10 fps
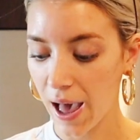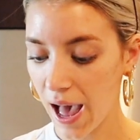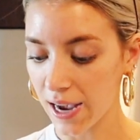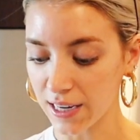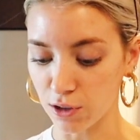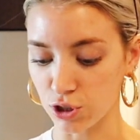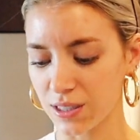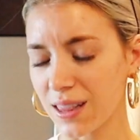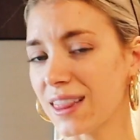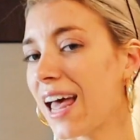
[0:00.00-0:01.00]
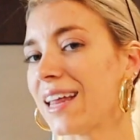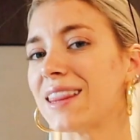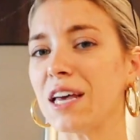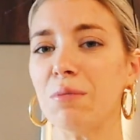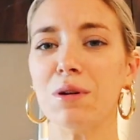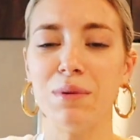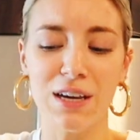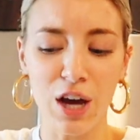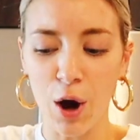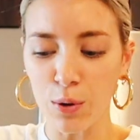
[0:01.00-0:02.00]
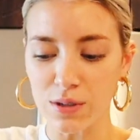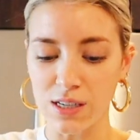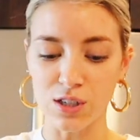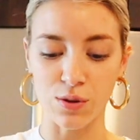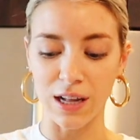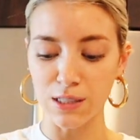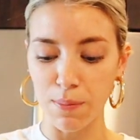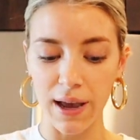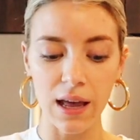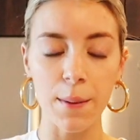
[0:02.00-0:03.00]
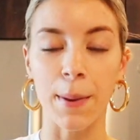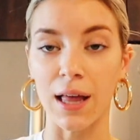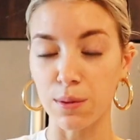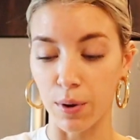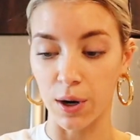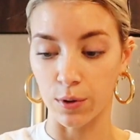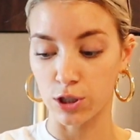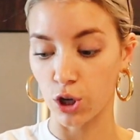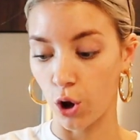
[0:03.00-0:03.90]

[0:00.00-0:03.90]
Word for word: back and I'll just light them and be cozy. So that's my Bath & Body Works